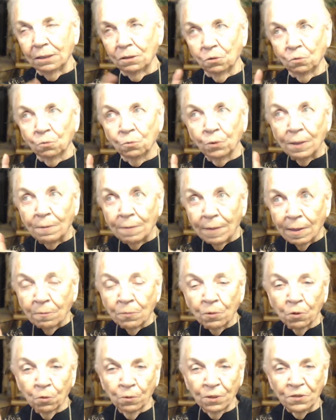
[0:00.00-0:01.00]

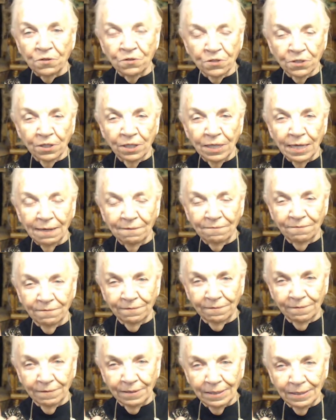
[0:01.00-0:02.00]
Remember, we still have
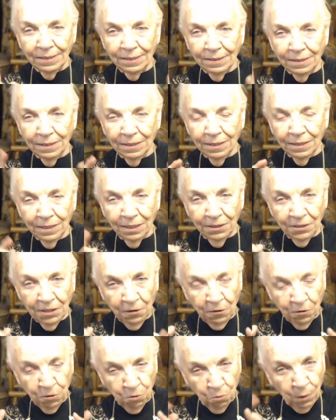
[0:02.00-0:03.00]

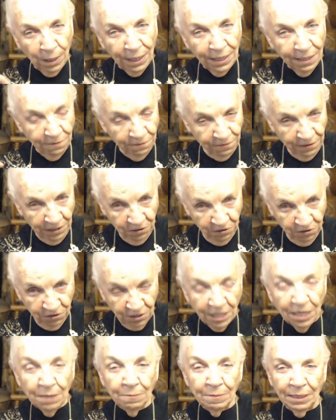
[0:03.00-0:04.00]
another wedding feast
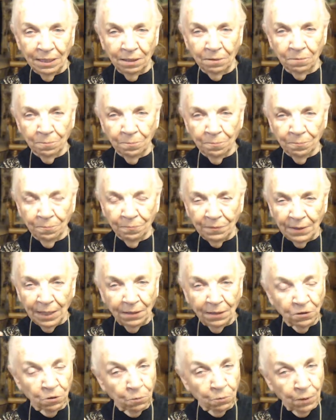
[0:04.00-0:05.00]
coming at
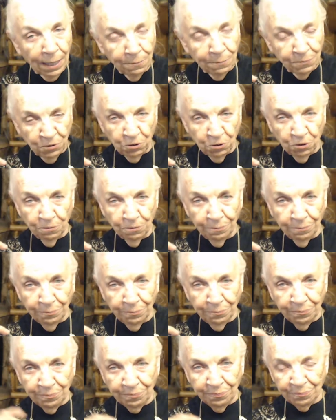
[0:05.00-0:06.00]
the rapture.
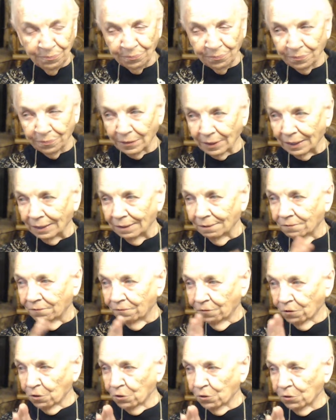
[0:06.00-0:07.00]

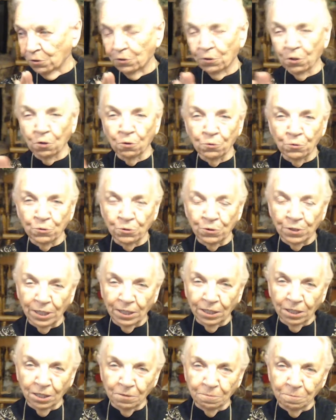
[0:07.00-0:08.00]
First, those that
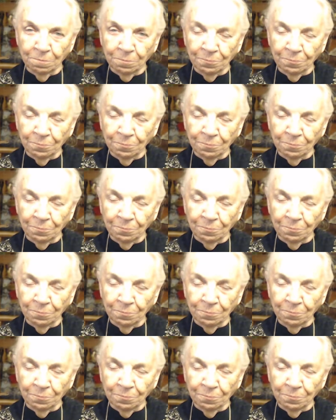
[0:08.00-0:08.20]
are